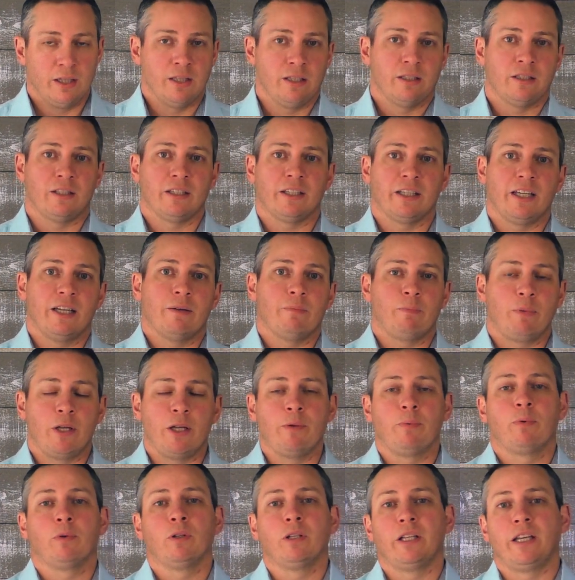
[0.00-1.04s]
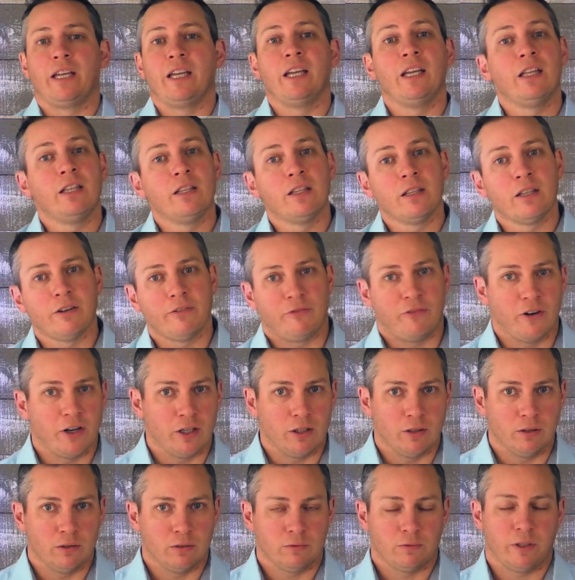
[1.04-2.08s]
to get people in the
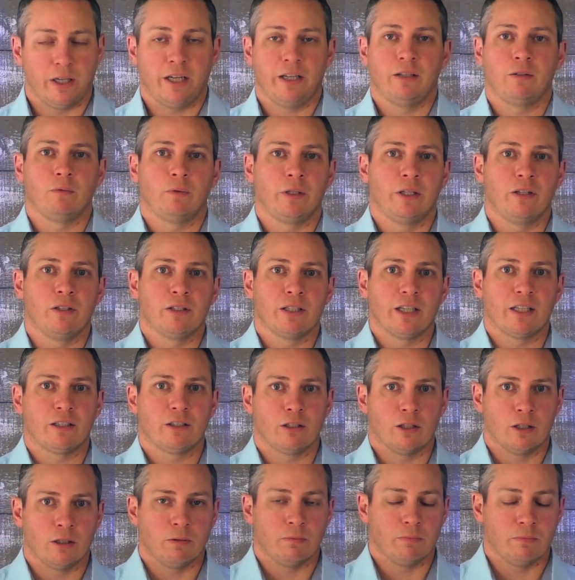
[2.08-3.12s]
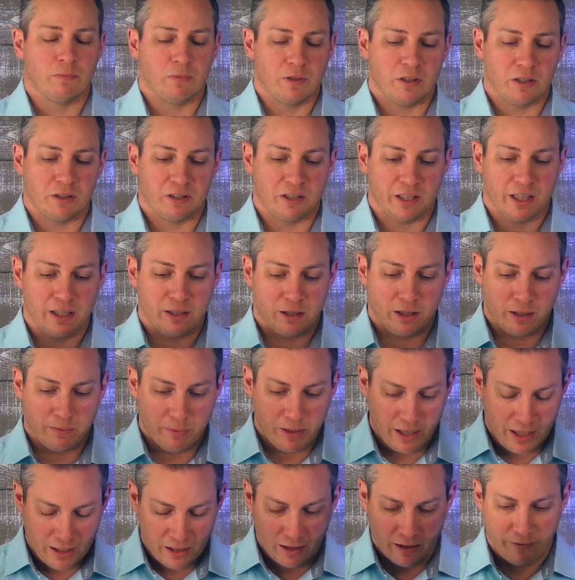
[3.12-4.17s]
funnel, right? We use that term to get them
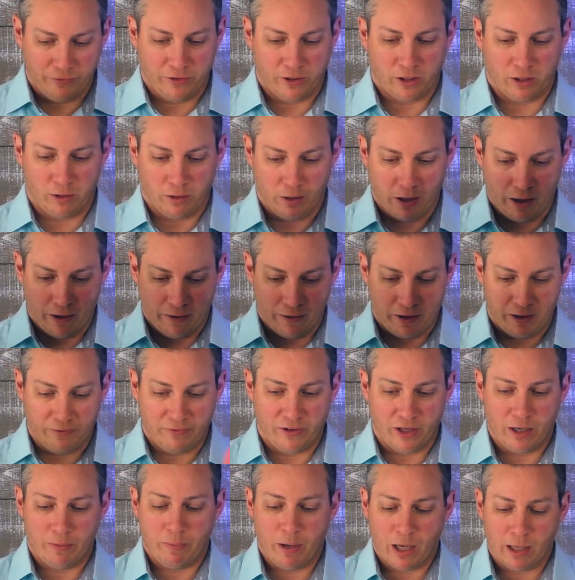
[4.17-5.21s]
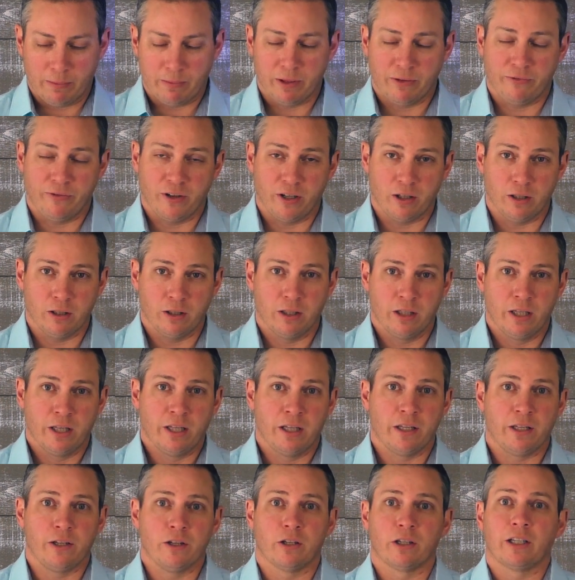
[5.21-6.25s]
in the funnel. At the very bottom of the funnel,
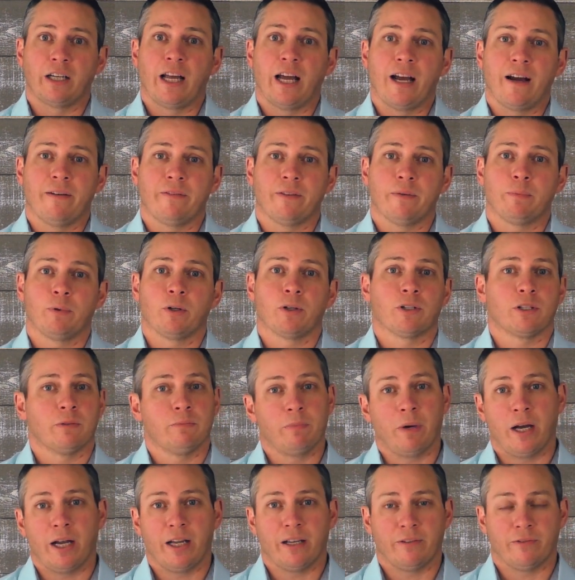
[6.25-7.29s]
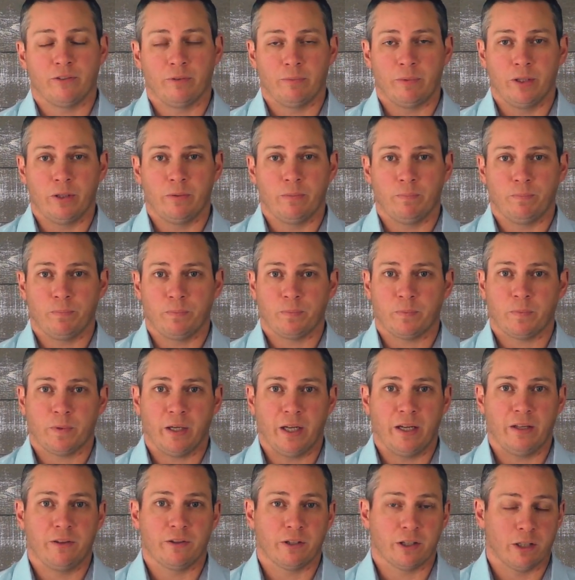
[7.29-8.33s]
you're going to have the person buying from you,
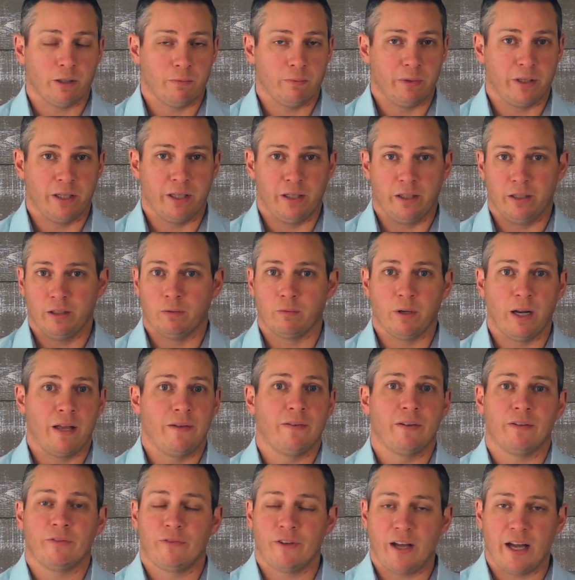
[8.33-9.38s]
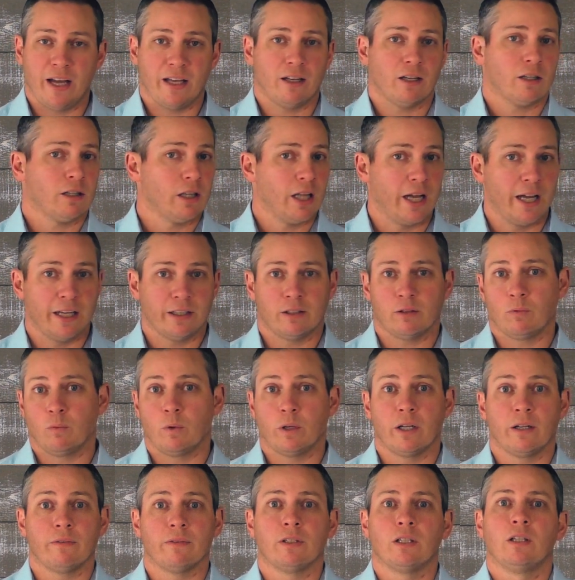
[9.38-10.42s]
okay? They're going to be a raving fan, a client, or
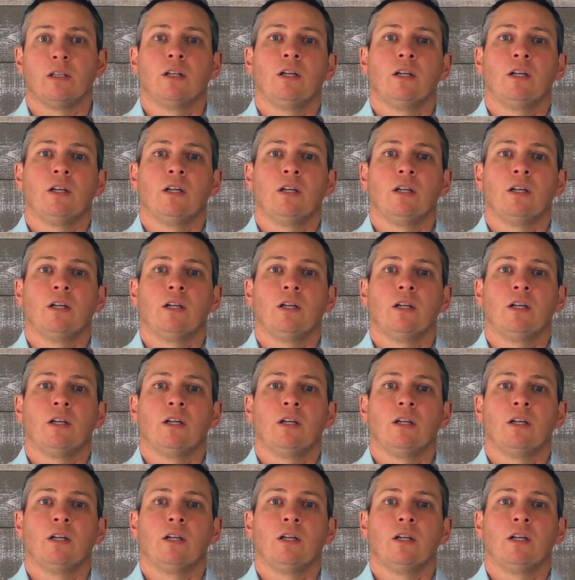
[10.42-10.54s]
whatever.